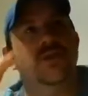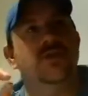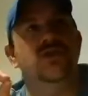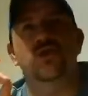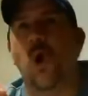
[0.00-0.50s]
a
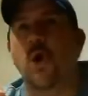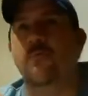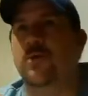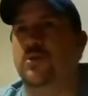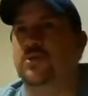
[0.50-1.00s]

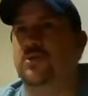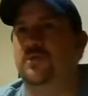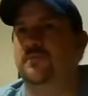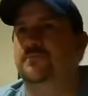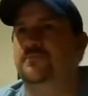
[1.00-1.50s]
Starburst.
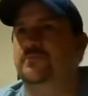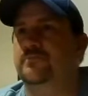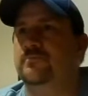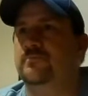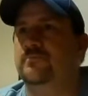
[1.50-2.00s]

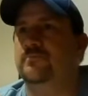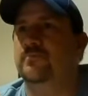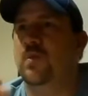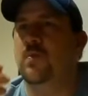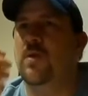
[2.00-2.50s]

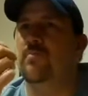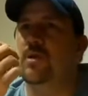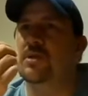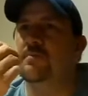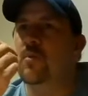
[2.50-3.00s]
When I
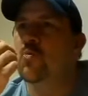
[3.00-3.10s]
really